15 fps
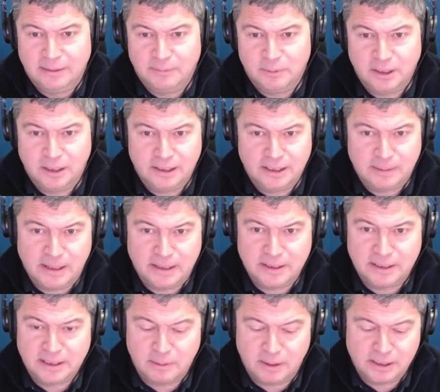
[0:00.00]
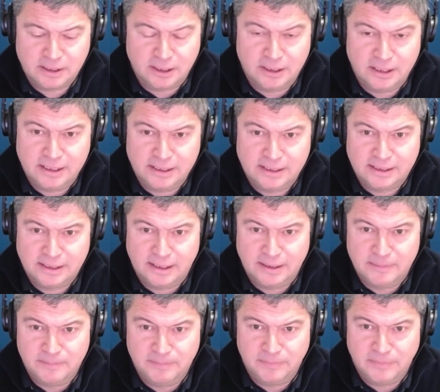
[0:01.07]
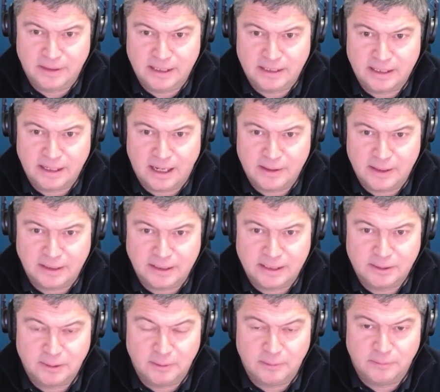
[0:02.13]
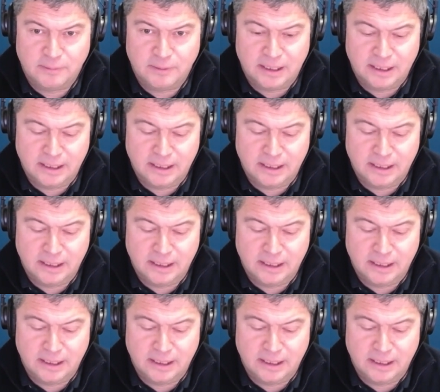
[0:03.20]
What I like about this question is I think this sort of